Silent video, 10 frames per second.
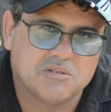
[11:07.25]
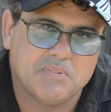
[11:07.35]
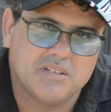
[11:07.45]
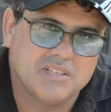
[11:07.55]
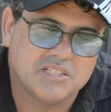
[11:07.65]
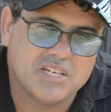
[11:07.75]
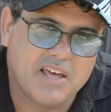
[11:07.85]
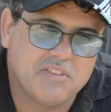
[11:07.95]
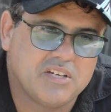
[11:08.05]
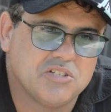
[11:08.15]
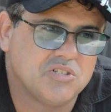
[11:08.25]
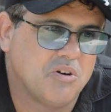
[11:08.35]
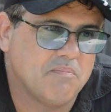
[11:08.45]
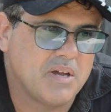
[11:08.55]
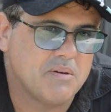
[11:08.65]
but there's nothing to
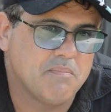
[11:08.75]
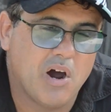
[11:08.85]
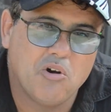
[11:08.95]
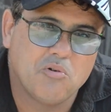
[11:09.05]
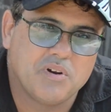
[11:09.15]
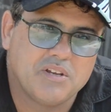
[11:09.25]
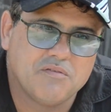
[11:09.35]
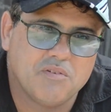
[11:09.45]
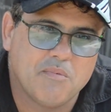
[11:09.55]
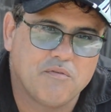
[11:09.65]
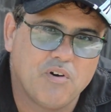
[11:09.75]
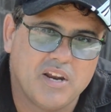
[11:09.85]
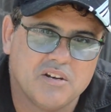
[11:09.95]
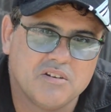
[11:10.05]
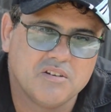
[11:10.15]
stop me borrowing from a
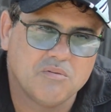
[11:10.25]
friend